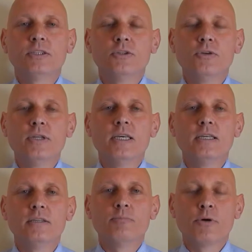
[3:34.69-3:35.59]
to
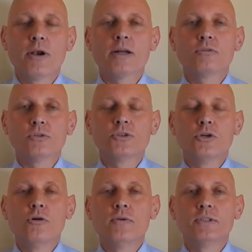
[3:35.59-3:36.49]
the product or
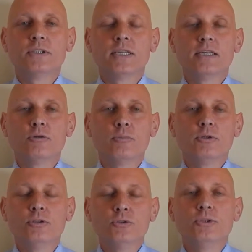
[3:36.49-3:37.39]
service that you're
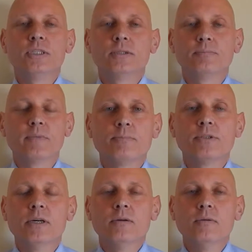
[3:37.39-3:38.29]
producing.
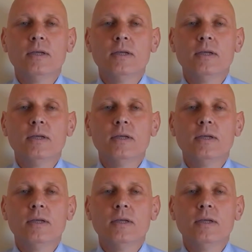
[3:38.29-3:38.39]
So